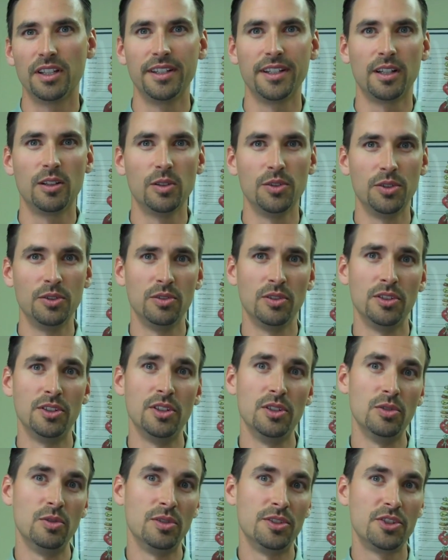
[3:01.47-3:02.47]
of Clinical
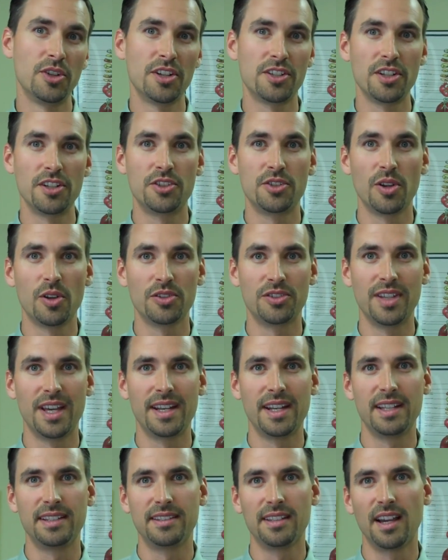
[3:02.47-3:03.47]
Nutrition shows
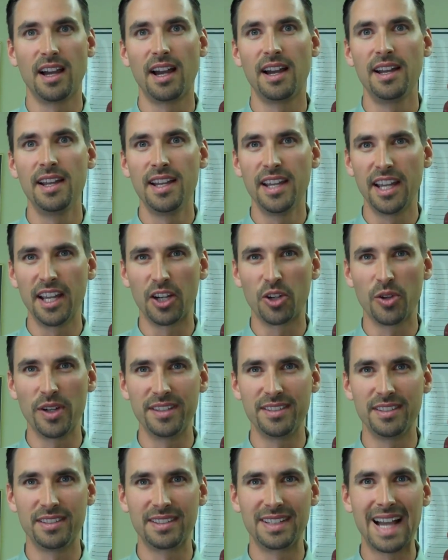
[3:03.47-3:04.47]
that it
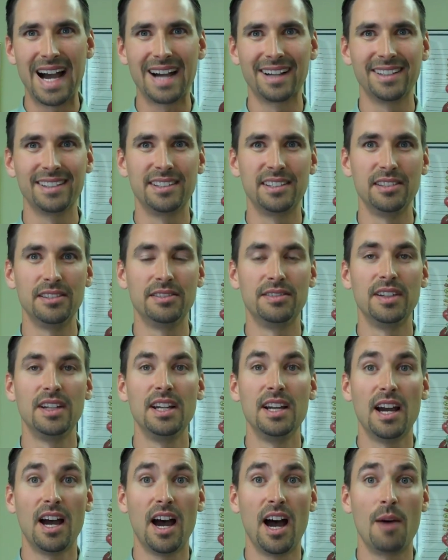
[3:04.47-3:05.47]
increases cognitive
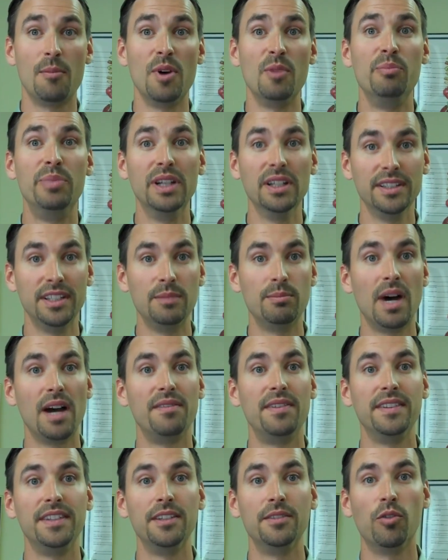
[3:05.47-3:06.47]
ability
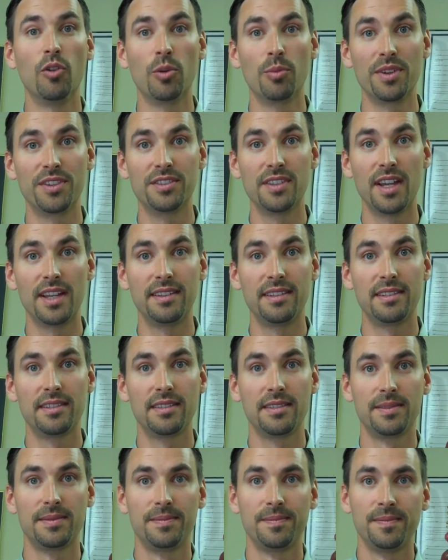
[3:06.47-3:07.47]
by
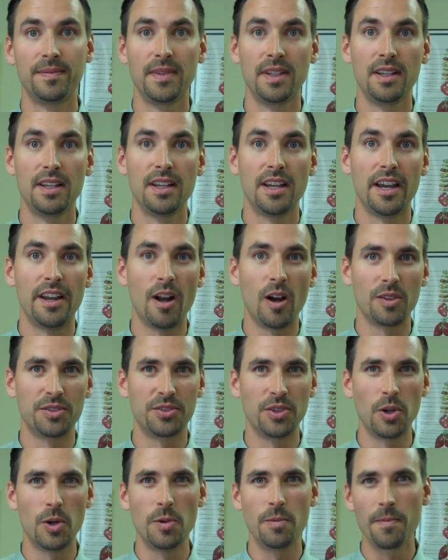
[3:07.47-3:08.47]
54%. And
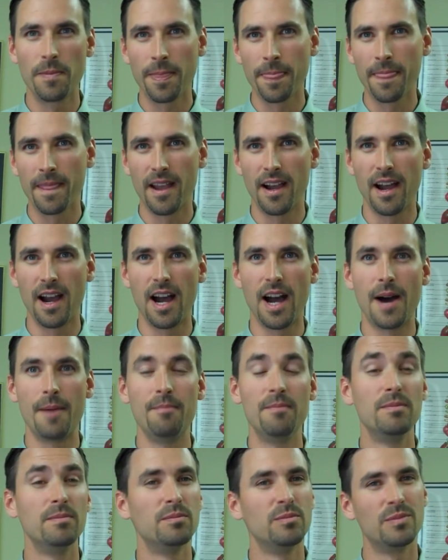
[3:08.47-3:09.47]
also,
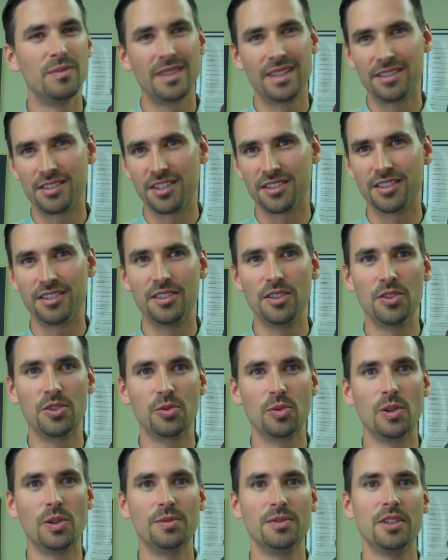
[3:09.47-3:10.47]
just as
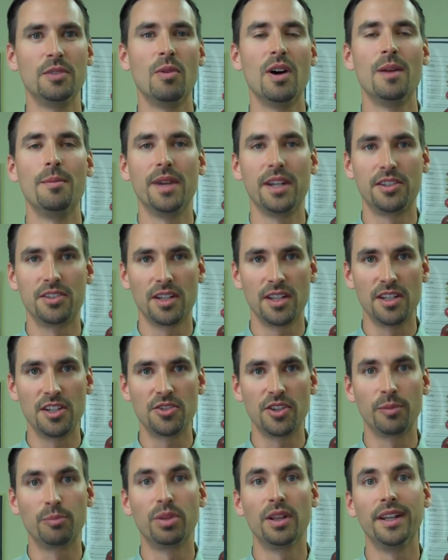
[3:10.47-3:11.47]
usual, you want to make sure that
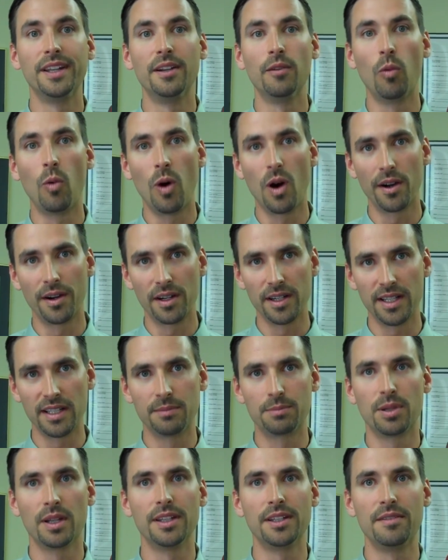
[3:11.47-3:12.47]
you drink plenty of water,
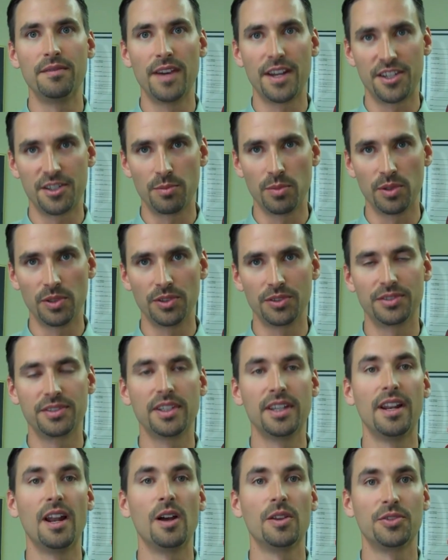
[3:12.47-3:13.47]
eat plenty of
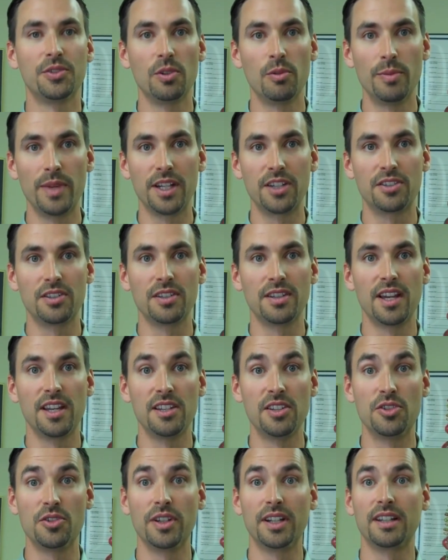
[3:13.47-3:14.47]
vegetables, and also make sure
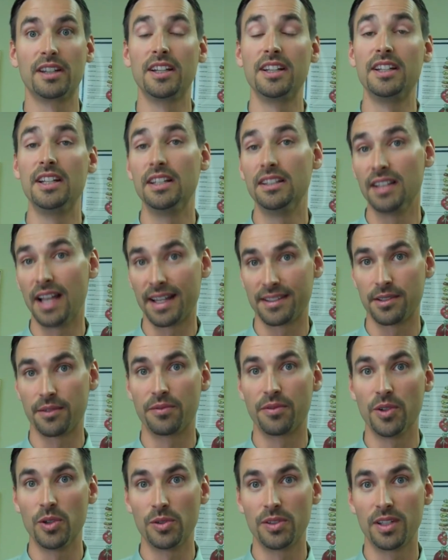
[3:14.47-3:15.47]
that you drink and eat lots
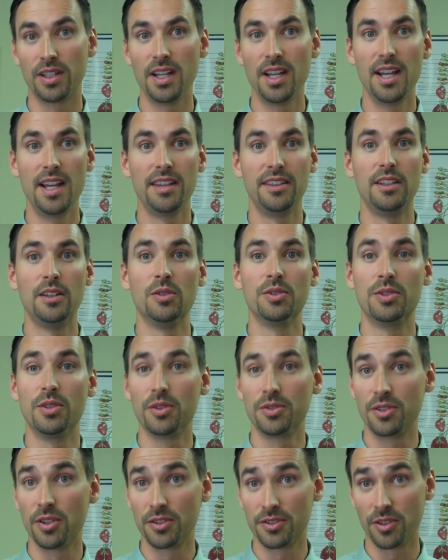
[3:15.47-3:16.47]
of fruit.
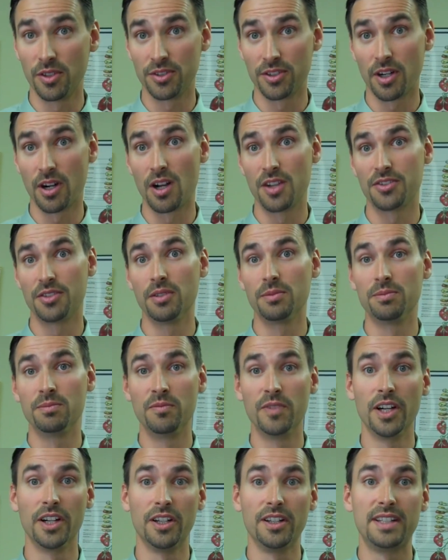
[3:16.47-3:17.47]
Those are also
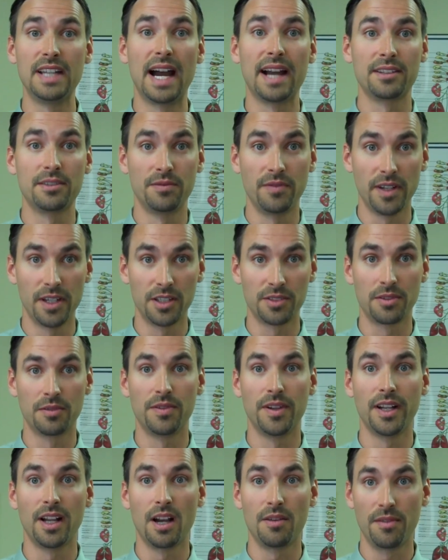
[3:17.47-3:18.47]
very good toxin fighters
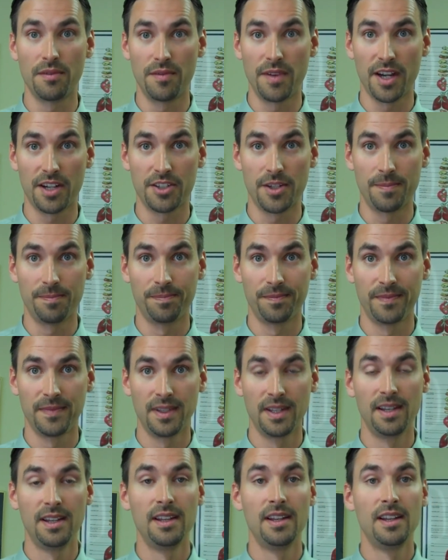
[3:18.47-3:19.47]
for fighting off infection.
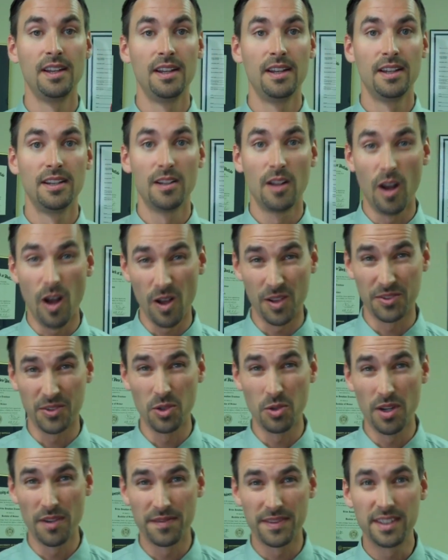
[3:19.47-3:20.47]

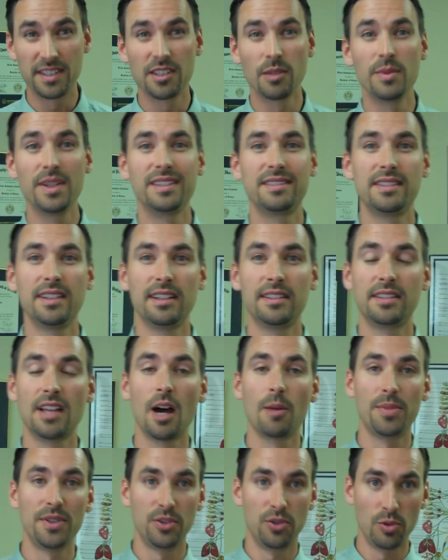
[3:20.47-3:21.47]
Also, if some of these things
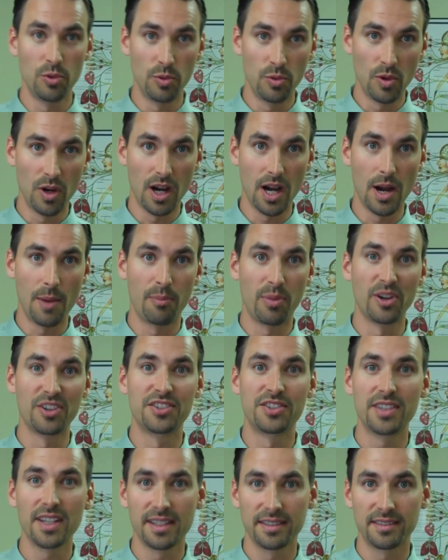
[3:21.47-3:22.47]
happen to
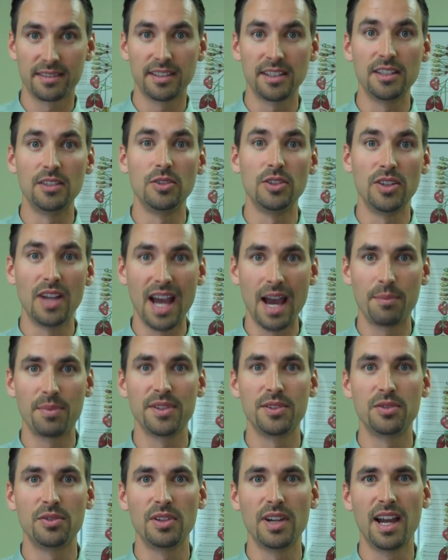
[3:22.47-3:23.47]
persist and you
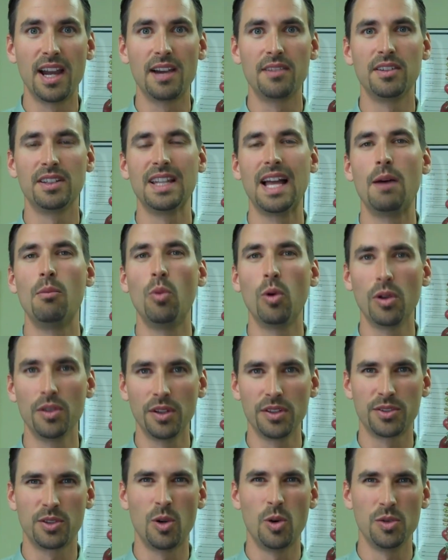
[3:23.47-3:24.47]
happen to have a lot more
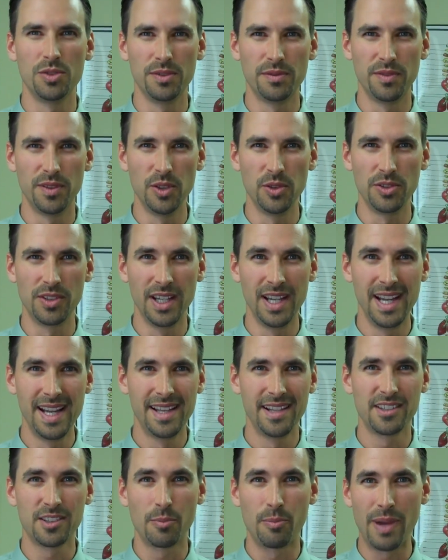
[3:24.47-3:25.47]
of those colds and flus,
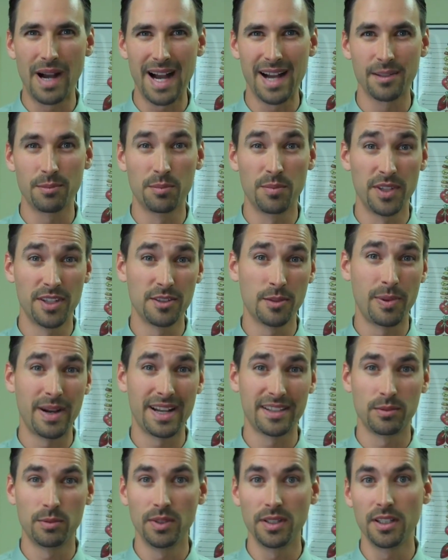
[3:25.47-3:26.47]
there's a
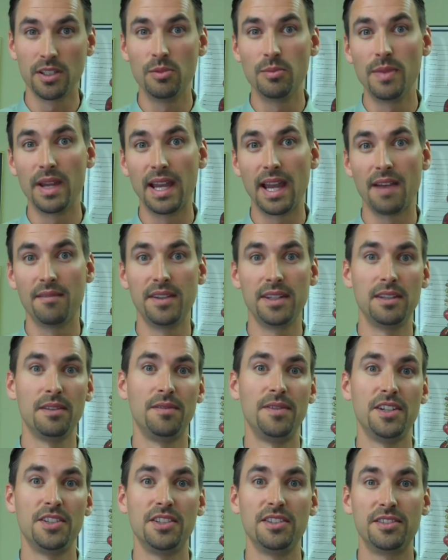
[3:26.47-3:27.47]
possibility that you may have a
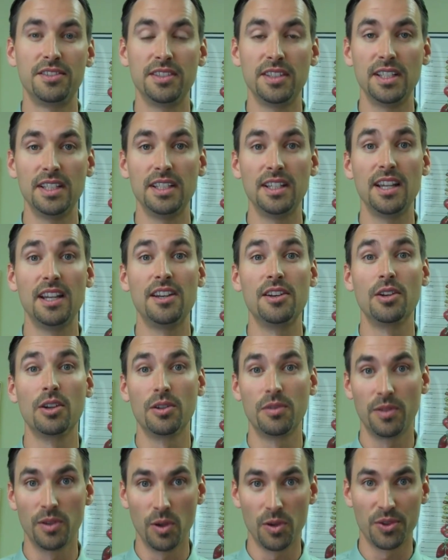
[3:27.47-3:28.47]
deficiency in
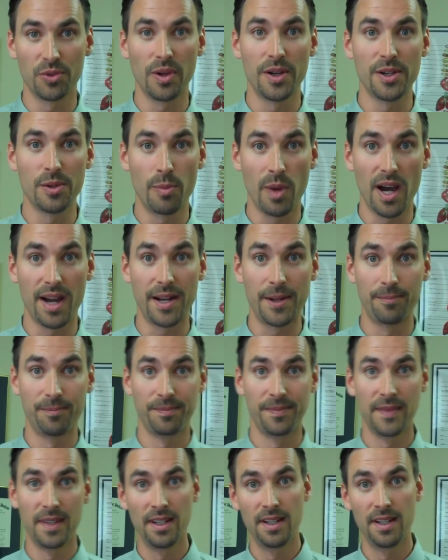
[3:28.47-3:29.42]
nerve flow throughout your body.